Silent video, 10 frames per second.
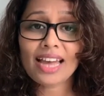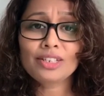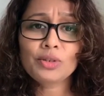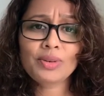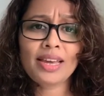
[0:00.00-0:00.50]

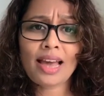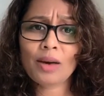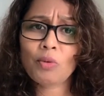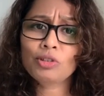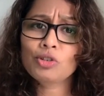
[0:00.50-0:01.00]
and today
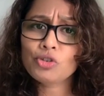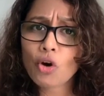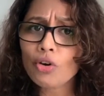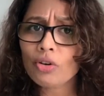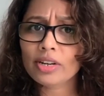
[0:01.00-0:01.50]
I want to
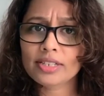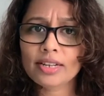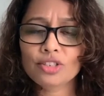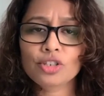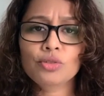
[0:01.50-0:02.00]
draw your
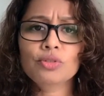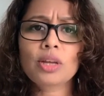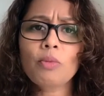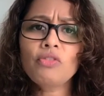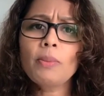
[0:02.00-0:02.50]
attention to
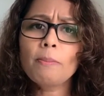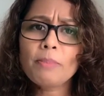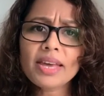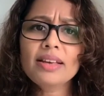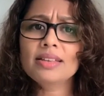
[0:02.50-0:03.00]
some of the
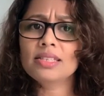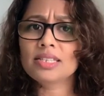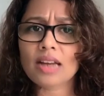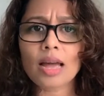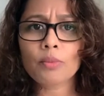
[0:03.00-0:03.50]

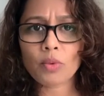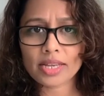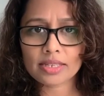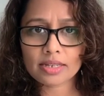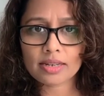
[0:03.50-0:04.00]
biggest time
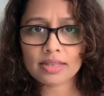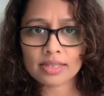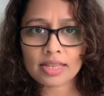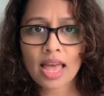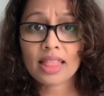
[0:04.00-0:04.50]
wasters